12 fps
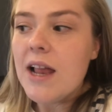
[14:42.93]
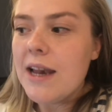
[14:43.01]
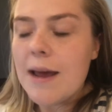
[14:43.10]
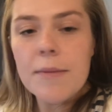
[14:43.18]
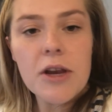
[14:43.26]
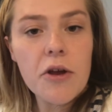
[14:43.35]

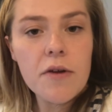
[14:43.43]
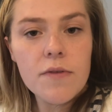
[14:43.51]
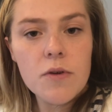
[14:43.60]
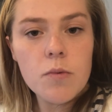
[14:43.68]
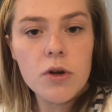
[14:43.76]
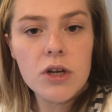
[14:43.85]
Let me know if
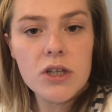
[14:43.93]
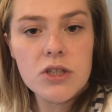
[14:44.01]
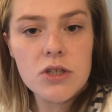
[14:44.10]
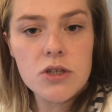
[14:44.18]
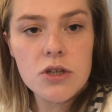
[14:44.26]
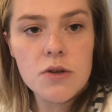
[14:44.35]
you want
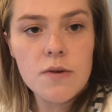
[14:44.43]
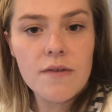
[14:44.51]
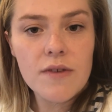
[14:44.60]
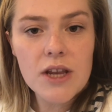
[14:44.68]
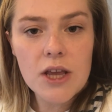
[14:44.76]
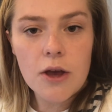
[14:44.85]
us to do a
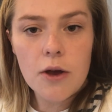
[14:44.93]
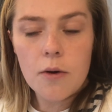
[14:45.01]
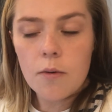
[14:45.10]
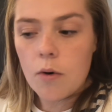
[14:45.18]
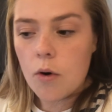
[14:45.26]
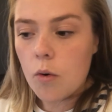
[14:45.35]

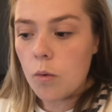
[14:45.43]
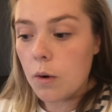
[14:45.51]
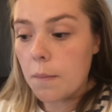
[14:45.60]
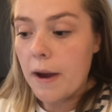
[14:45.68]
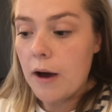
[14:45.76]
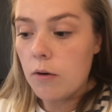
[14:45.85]
video all
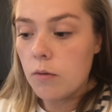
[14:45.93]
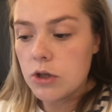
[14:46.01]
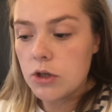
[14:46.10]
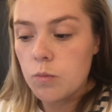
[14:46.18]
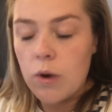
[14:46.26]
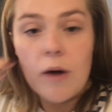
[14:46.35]
about
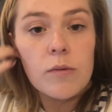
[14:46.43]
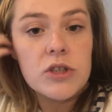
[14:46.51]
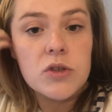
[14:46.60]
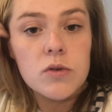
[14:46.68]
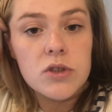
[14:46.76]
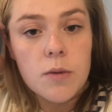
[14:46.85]
where we
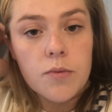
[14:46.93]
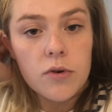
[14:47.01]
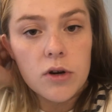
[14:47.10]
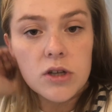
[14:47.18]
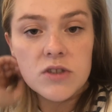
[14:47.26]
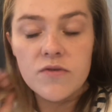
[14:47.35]
source our
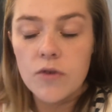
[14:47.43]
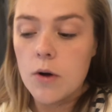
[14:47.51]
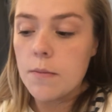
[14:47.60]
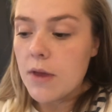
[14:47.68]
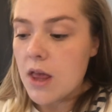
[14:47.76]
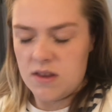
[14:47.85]
products from,